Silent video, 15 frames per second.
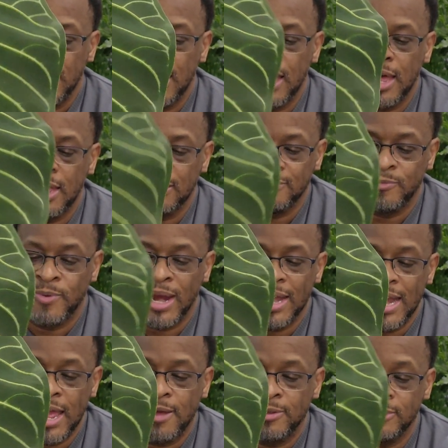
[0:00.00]
Right
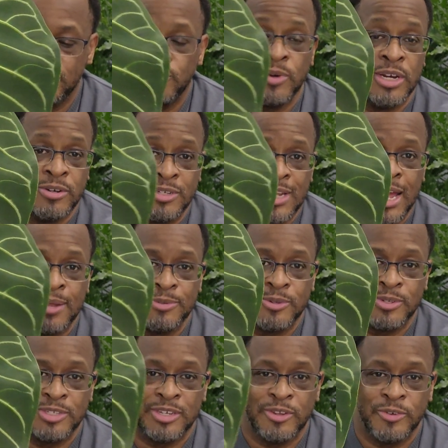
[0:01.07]
now it's winter time,
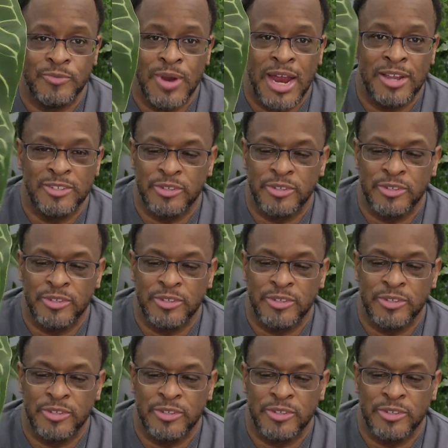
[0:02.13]
so it's a little drier.